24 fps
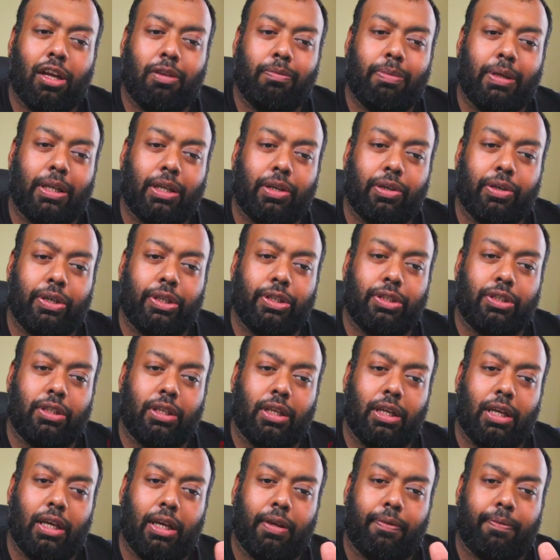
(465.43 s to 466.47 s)
because
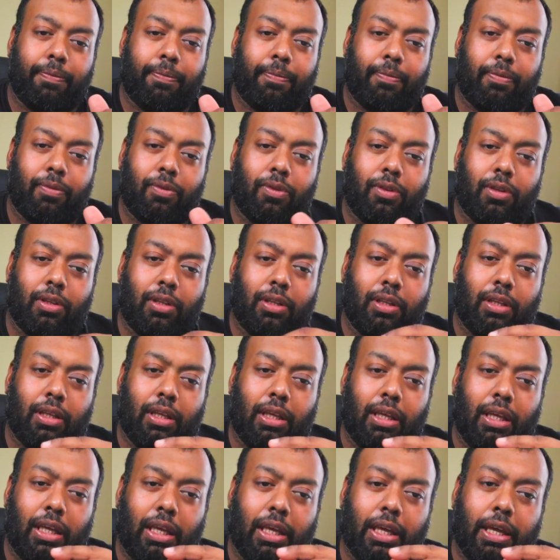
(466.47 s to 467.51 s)

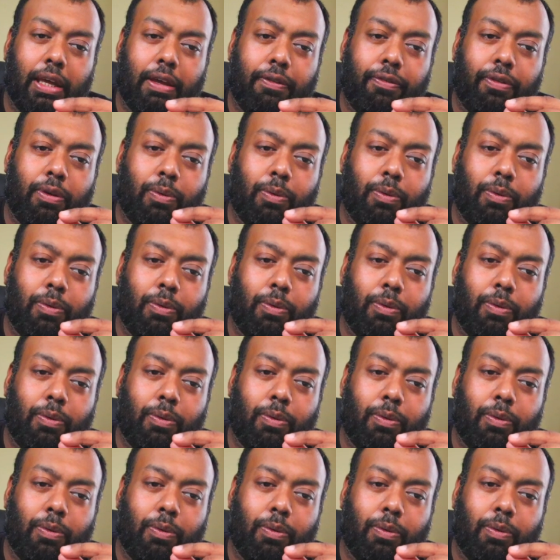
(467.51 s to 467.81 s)
if